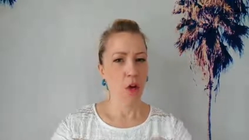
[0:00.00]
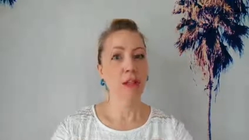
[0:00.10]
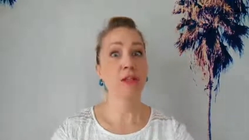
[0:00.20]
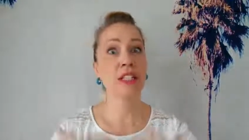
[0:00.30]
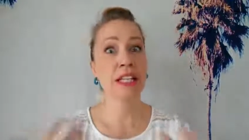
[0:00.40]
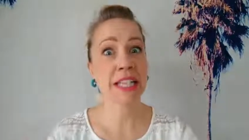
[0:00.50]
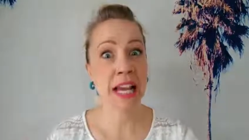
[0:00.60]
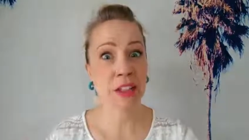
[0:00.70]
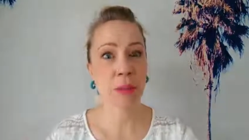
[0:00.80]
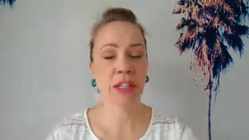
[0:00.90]
But you said
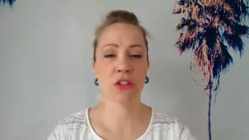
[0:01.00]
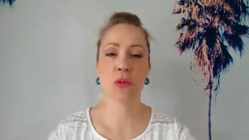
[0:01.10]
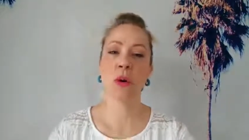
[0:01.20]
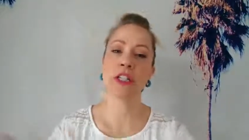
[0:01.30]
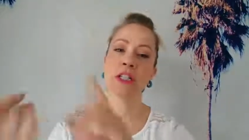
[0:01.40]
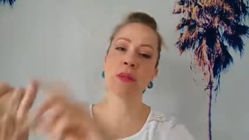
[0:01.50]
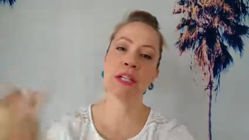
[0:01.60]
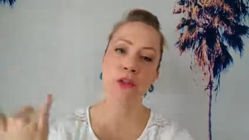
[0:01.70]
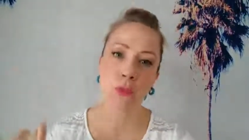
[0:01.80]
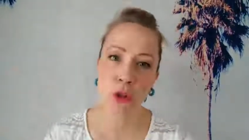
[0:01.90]
yes because you wanted to
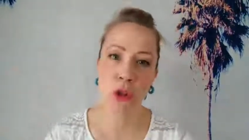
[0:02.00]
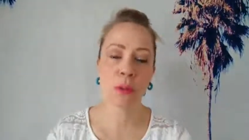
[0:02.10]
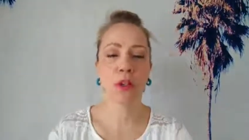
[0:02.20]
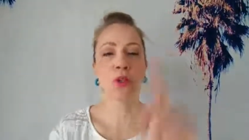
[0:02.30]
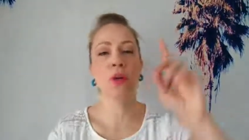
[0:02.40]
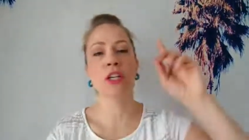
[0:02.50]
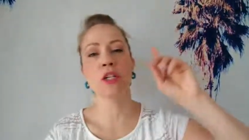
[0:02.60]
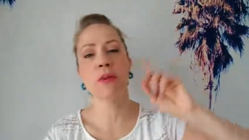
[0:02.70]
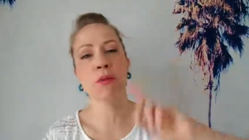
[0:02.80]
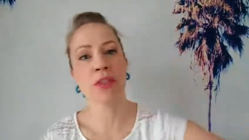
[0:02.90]
be in the room or you wanted
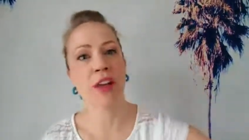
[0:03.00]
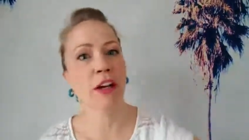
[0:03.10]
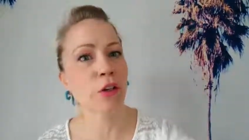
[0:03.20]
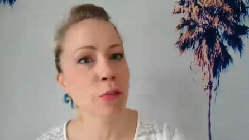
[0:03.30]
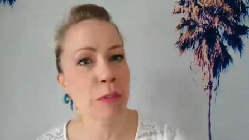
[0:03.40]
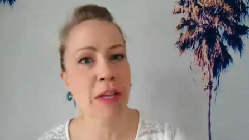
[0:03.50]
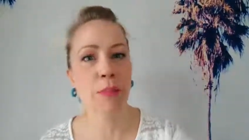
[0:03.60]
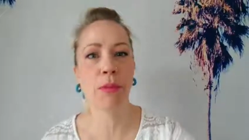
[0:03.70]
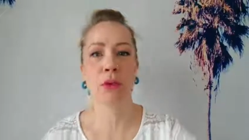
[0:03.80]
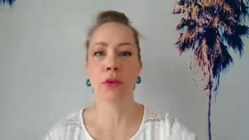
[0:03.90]
to be with that group of
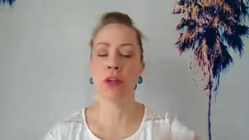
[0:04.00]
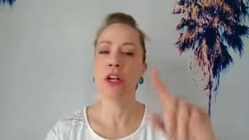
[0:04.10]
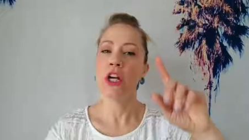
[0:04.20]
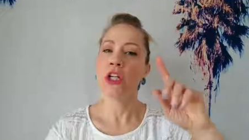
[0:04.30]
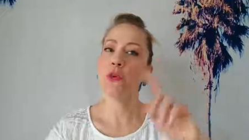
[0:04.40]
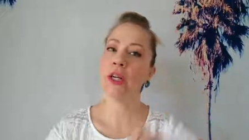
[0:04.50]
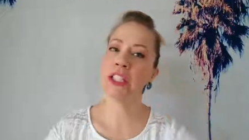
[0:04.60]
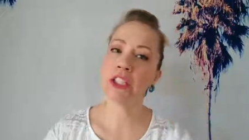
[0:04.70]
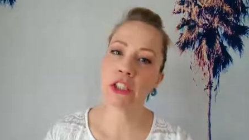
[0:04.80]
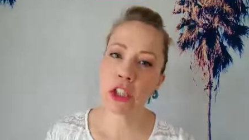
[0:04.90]
people or you
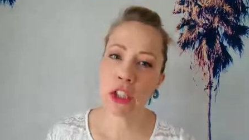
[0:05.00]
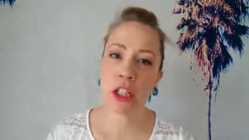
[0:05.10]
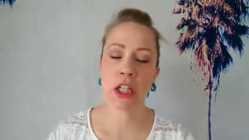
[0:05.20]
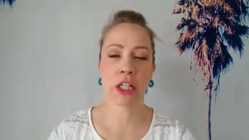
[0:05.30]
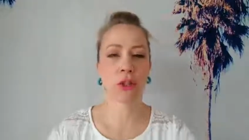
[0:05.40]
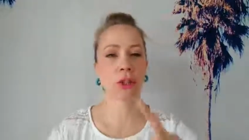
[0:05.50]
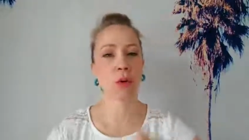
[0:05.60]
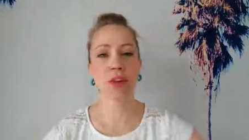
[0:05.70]
wanted to look good or,